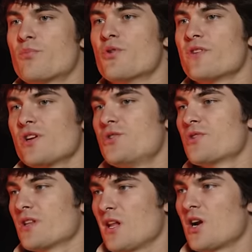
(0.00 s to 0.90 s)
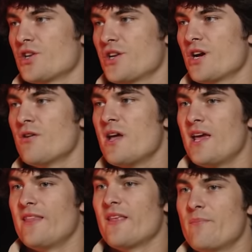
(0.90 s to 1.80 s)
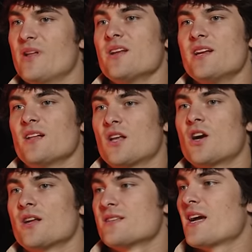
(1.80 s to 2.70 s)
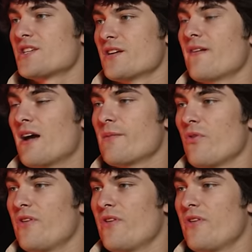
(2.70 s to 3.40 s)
proving that you can learn. You know, yeah. and the ability to learn is actually a valuable